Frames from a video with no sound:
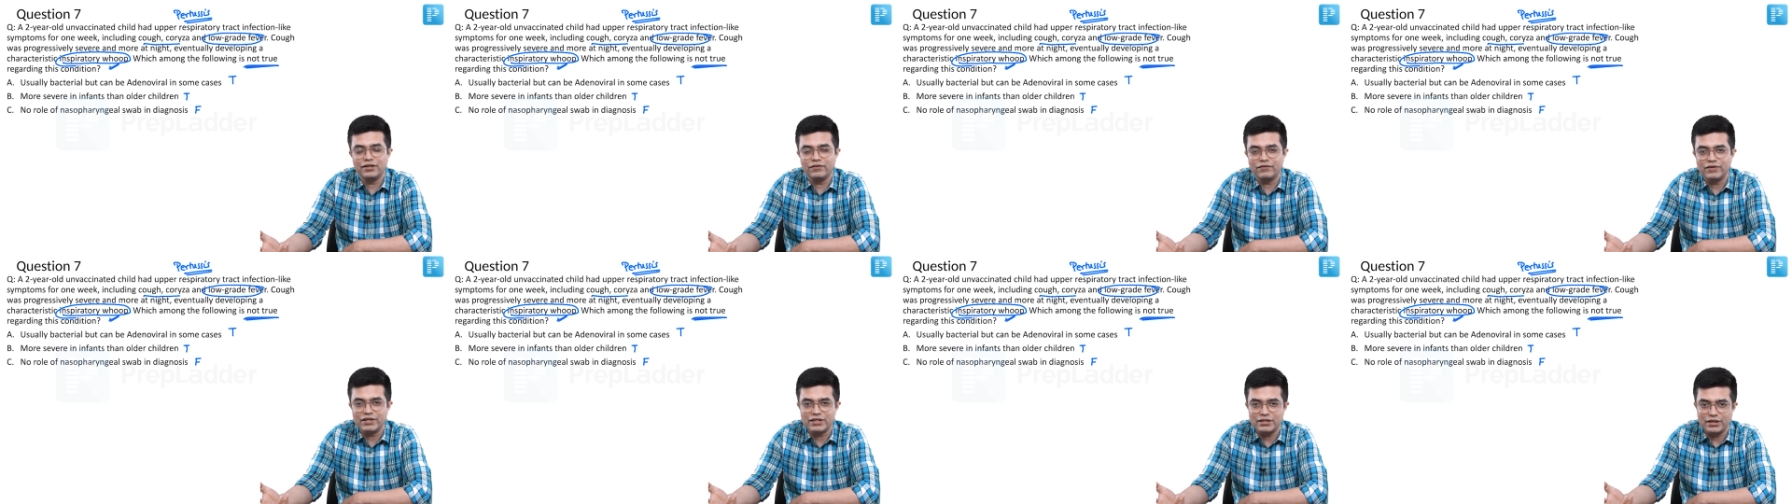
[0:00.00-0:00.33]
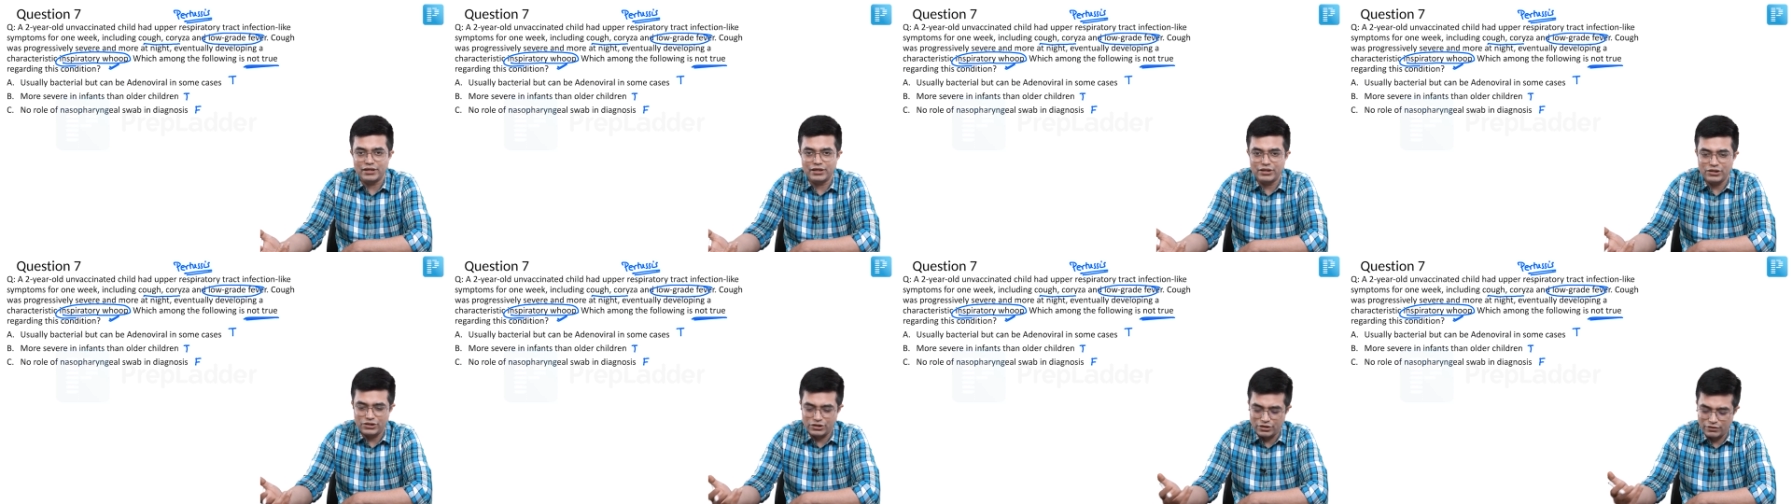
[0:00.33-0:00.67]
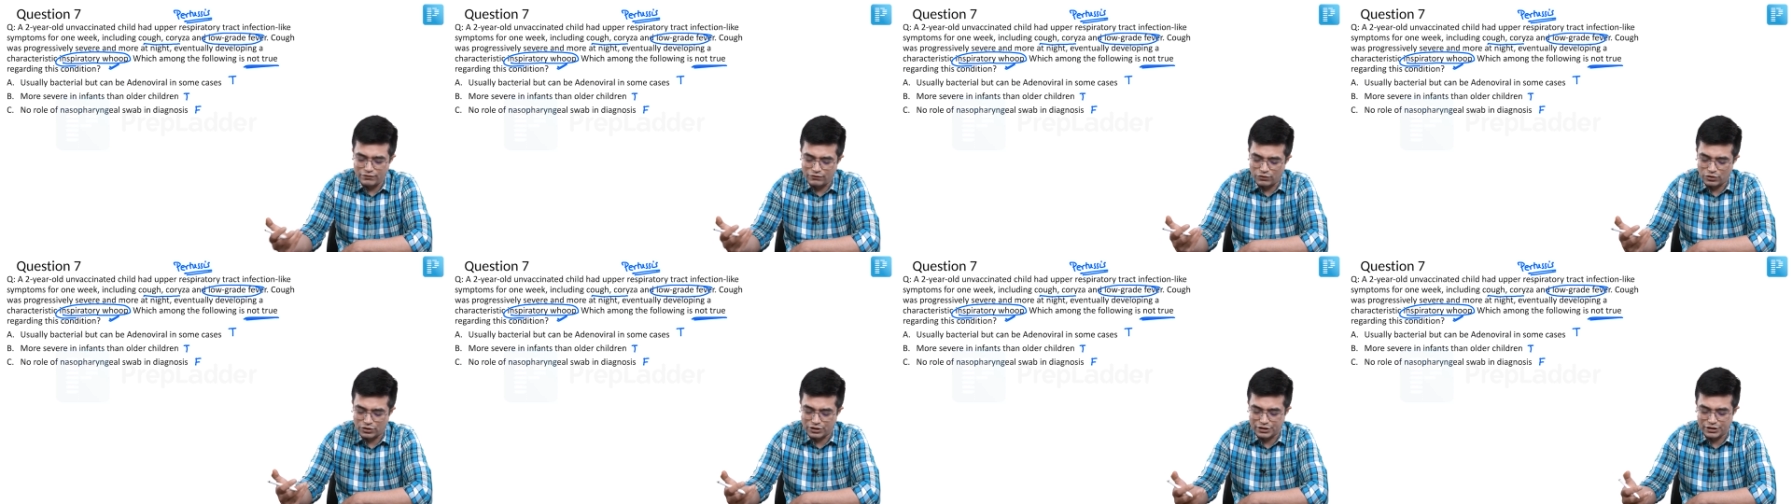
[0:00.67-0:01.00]

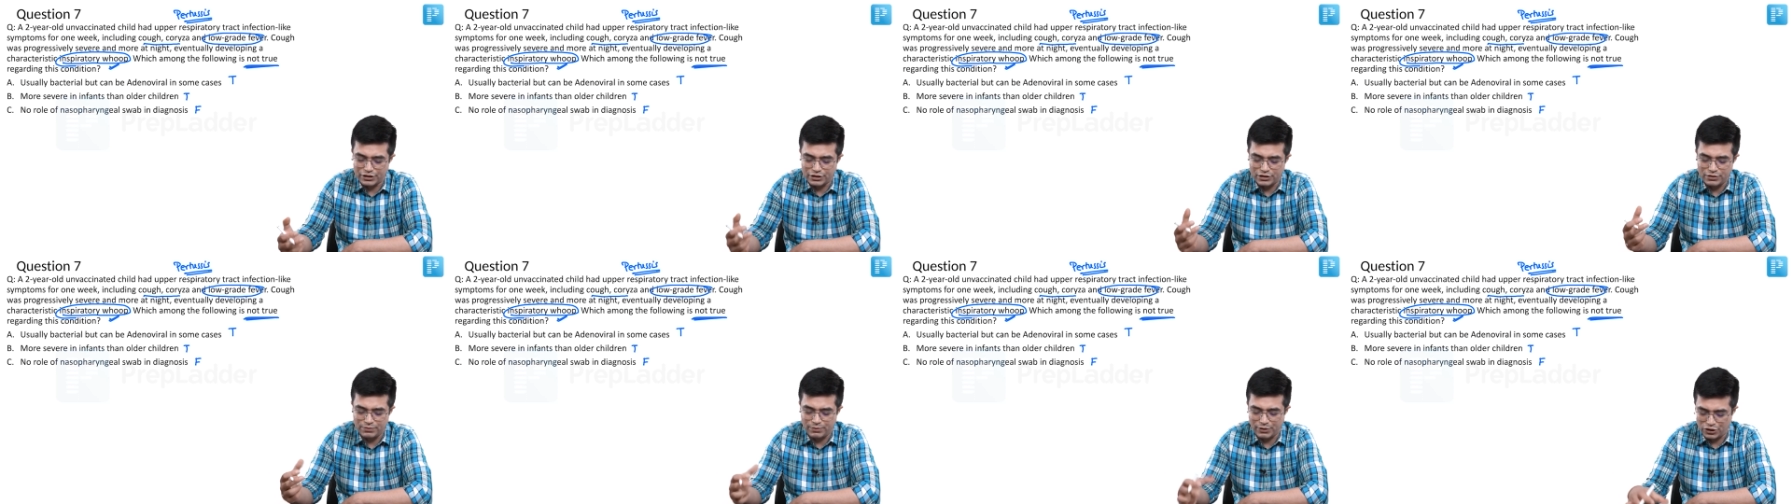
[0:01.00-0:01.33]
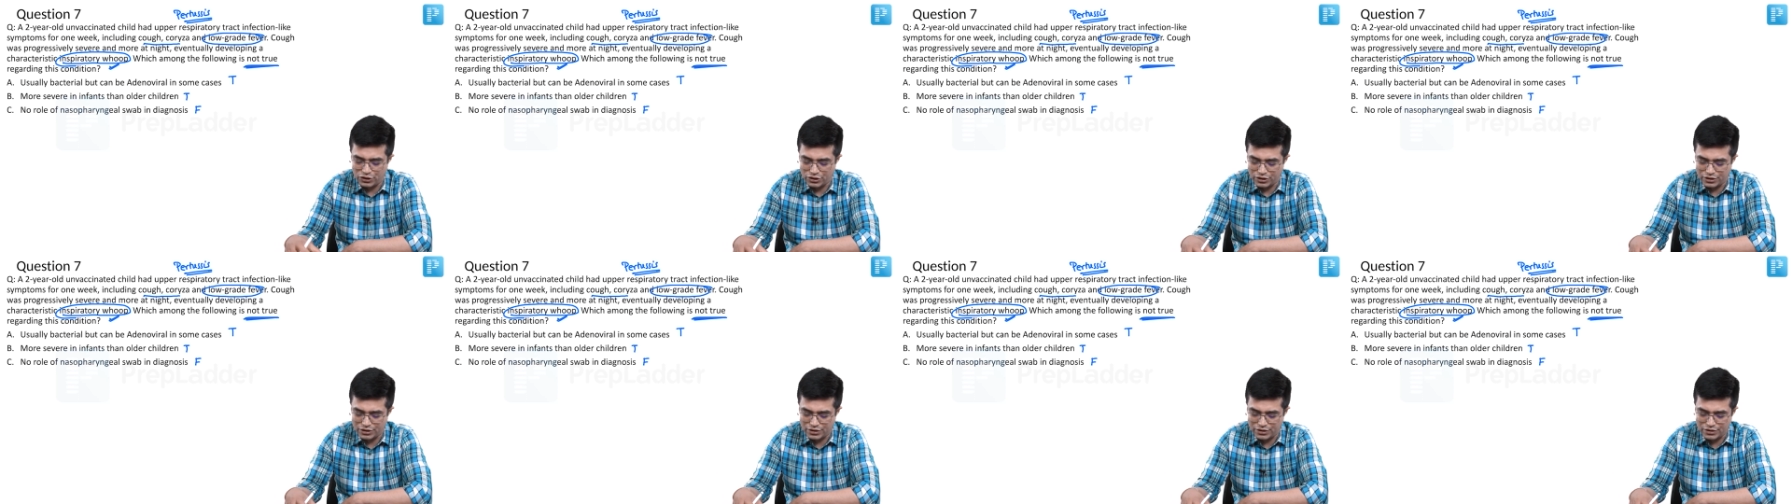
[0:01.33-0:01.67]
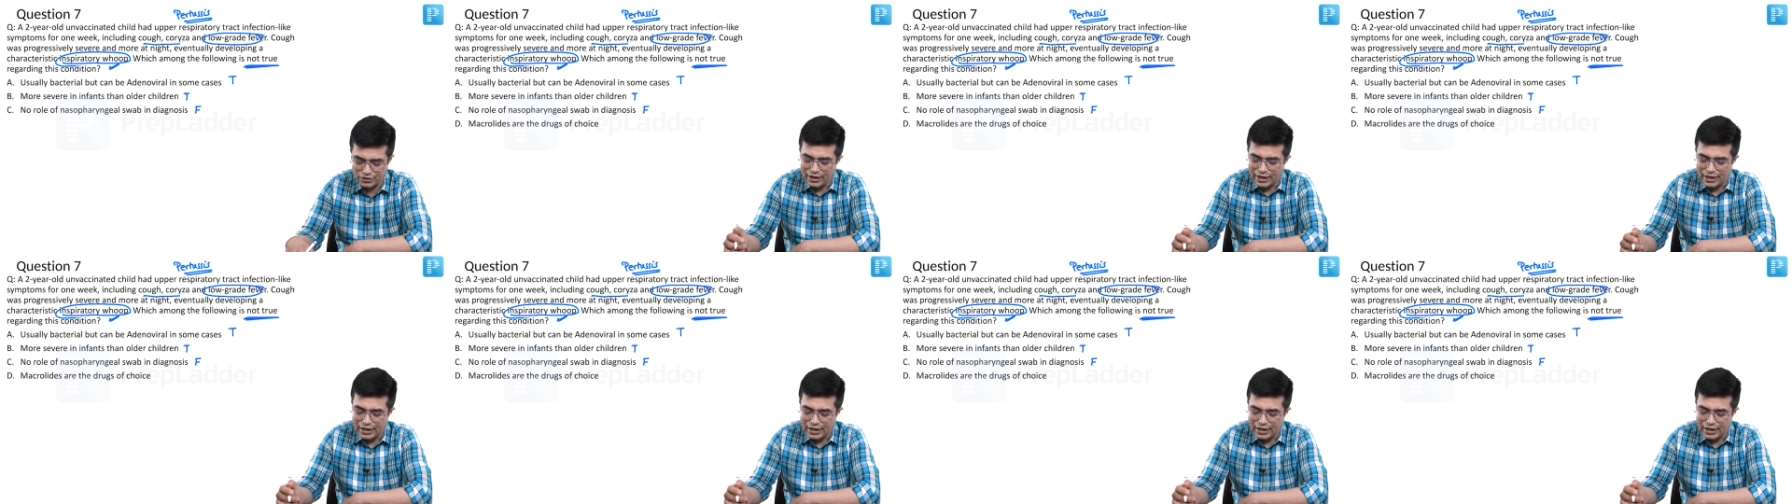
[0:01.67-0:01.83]
investigation for these patients.